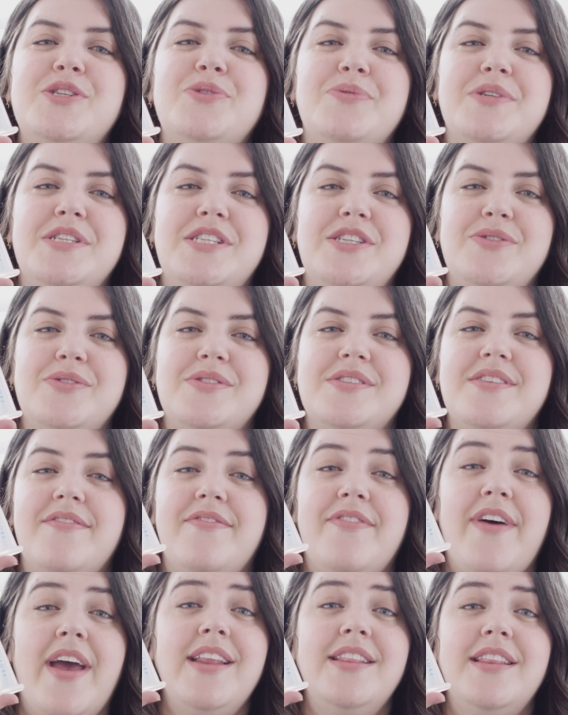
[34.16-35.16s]
to reduce
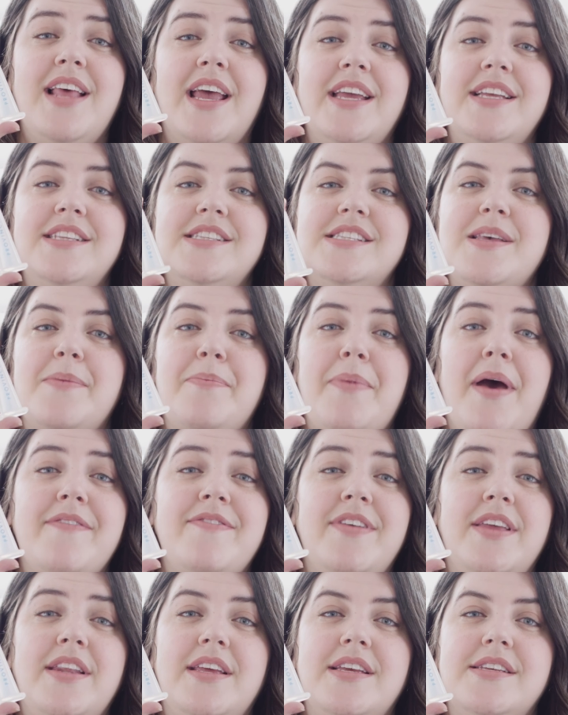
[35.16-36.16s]
fine lines,
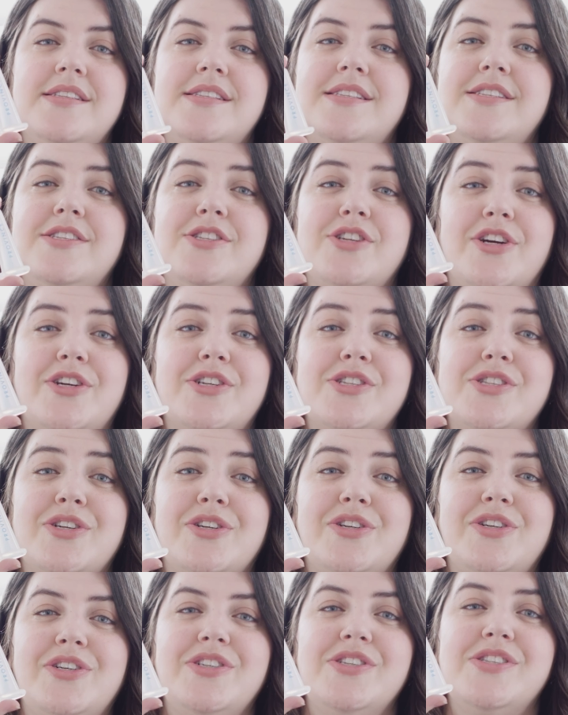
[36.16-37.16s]
puffiness, dark
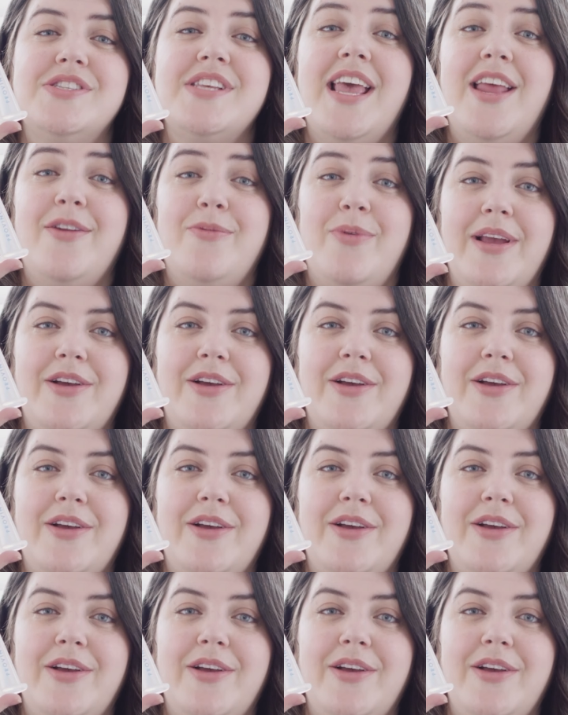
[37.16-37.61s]
circles, and